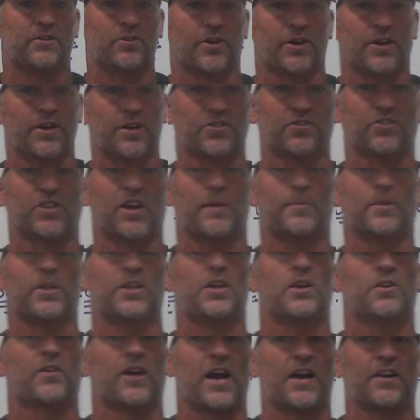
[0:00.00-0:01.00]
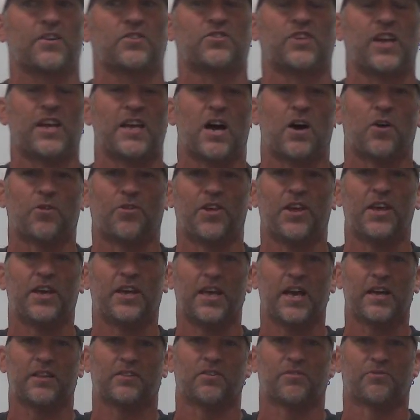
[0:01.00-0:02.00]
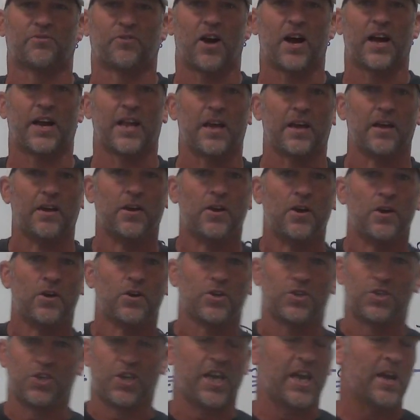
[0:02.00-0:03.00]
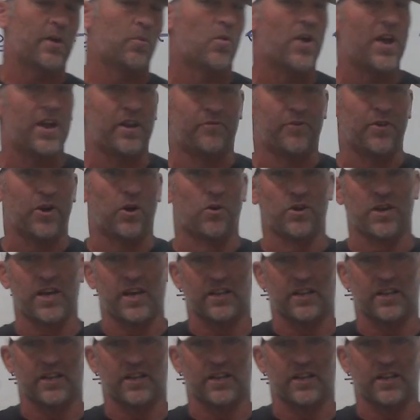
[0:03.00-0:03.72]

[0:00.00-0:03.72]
during this time of the year how to stay healthy and get to Friday, because you can't win if you don't